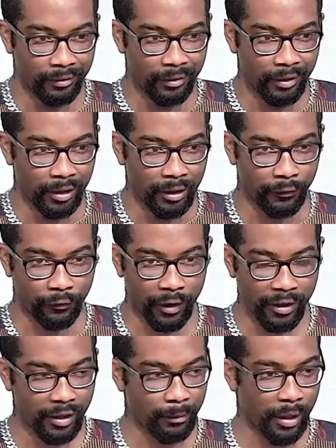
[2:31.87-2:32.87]
The first thing
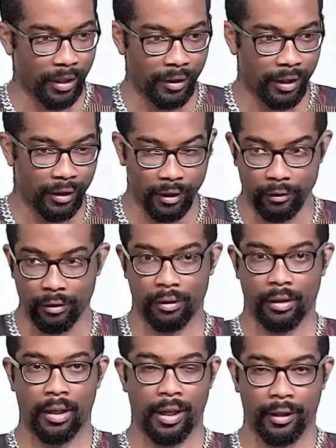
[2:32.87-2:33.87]
the man says, like,
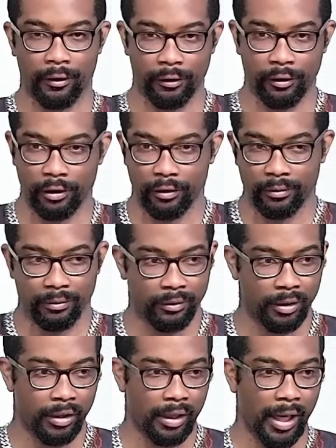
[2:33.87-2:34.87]
"I don't
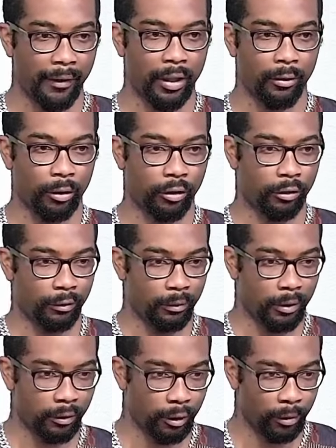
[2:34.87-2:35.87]
have anyone to
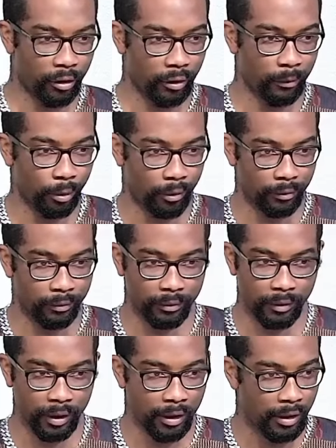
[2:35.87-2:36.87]
throw me into the pool."
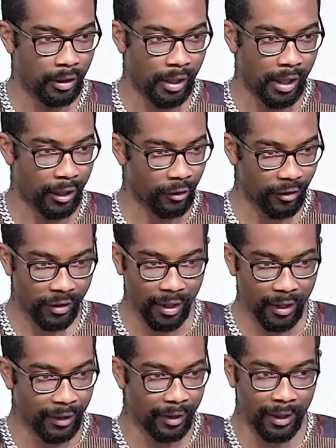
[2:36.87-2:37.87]
And Jesus
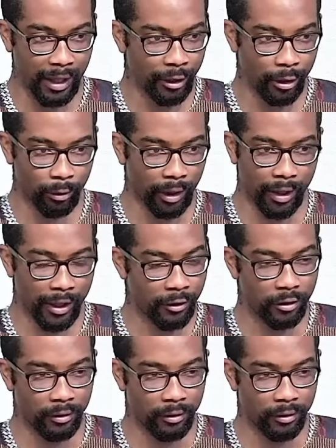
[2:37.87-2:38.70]
said, "That's not what I asked you."